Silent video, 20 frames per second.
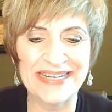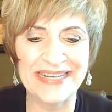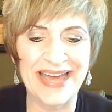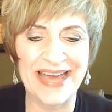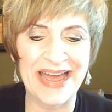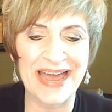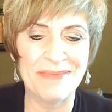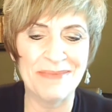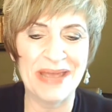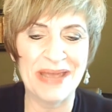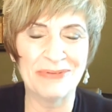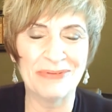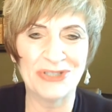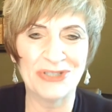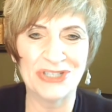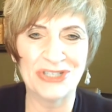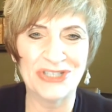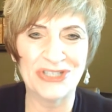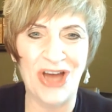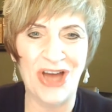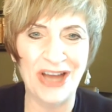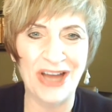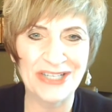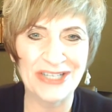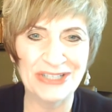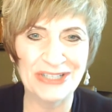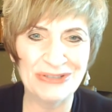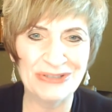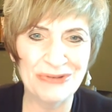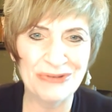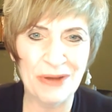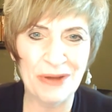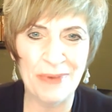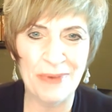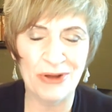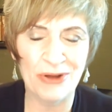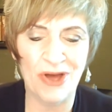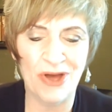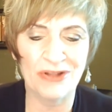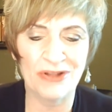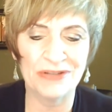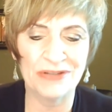I'm able to talk to you about all